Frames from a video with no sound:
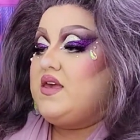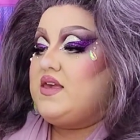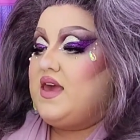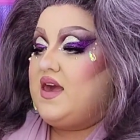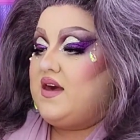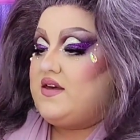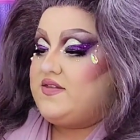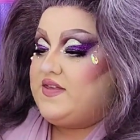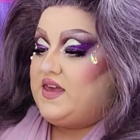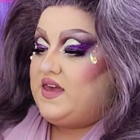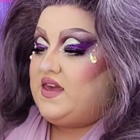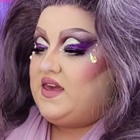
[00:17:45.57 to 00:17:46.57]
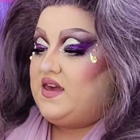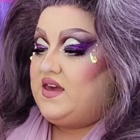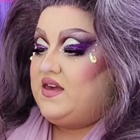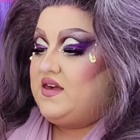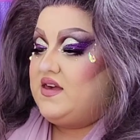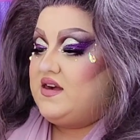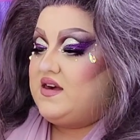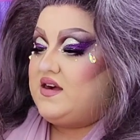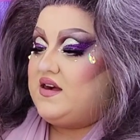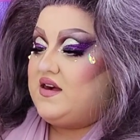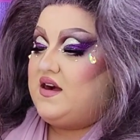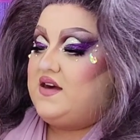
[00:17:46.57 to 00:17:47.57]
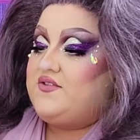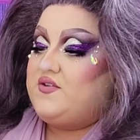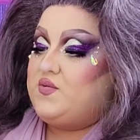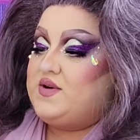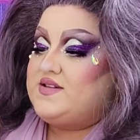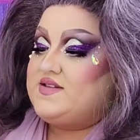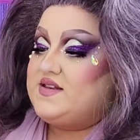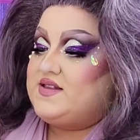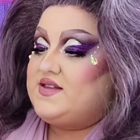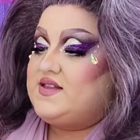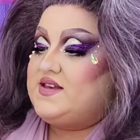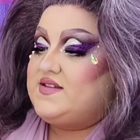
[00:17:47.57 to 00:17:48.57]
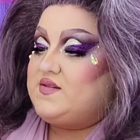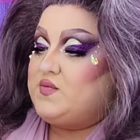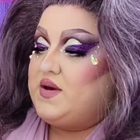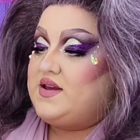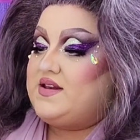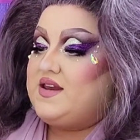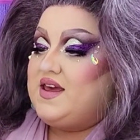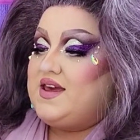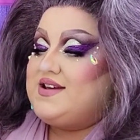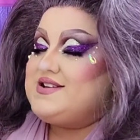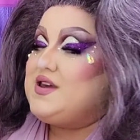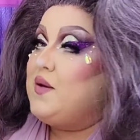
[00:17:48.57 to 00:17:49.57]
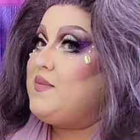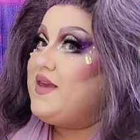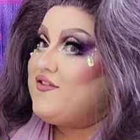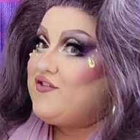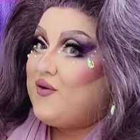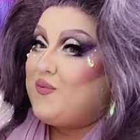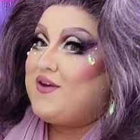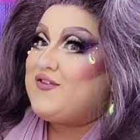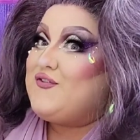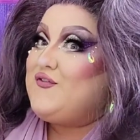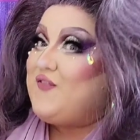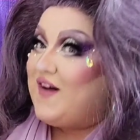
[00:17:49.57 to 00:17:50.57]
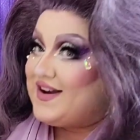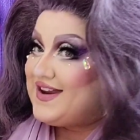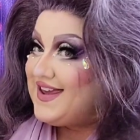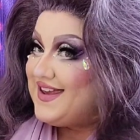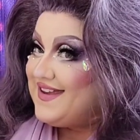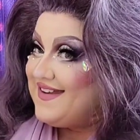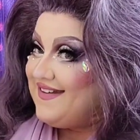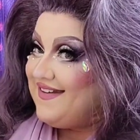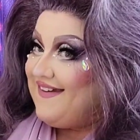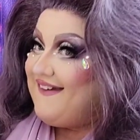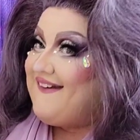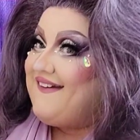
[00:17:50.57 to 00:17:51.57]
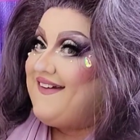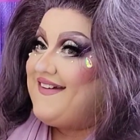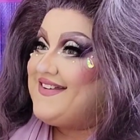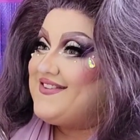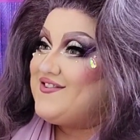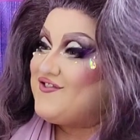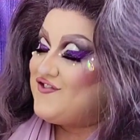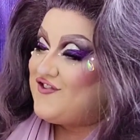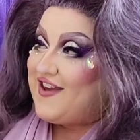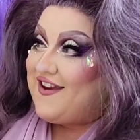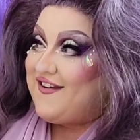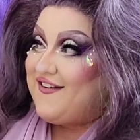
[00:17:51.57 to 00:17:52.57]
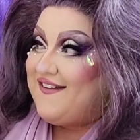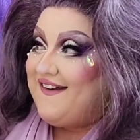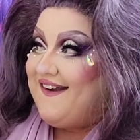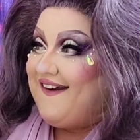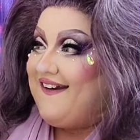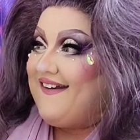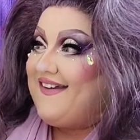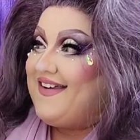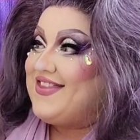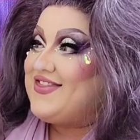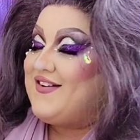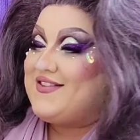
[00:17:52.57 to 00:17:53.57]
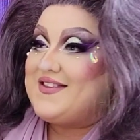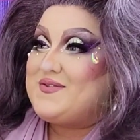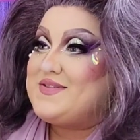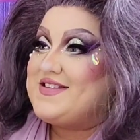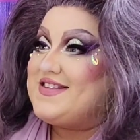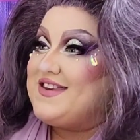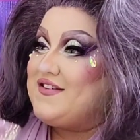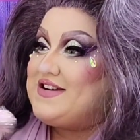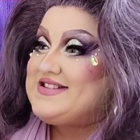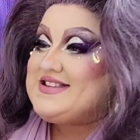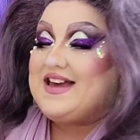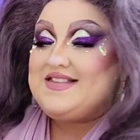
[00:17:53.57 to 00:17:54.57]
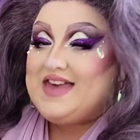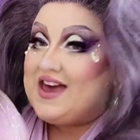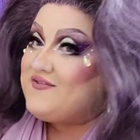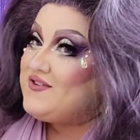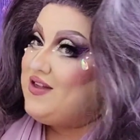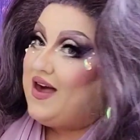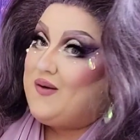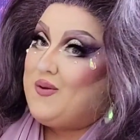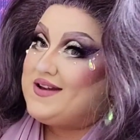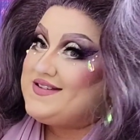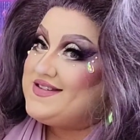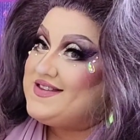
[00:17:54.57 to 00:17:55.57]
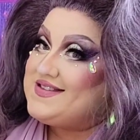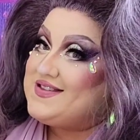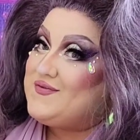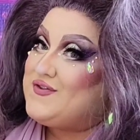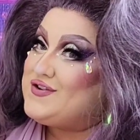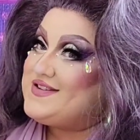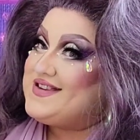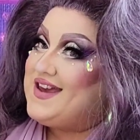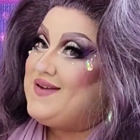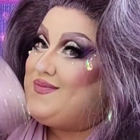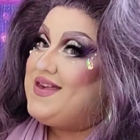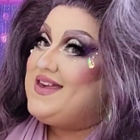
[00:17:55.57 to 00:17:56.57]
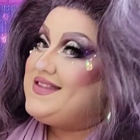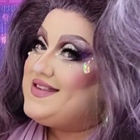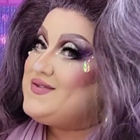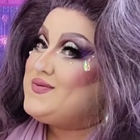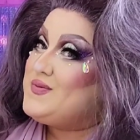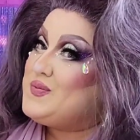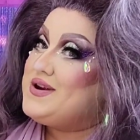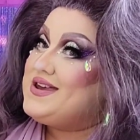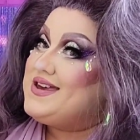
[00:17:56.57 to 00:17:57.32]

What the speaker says: yeah, the other ones in this one, Tamisha was funny as Cher. I thought this was hilarious. I laughed a lot watching this the first time. This was pretty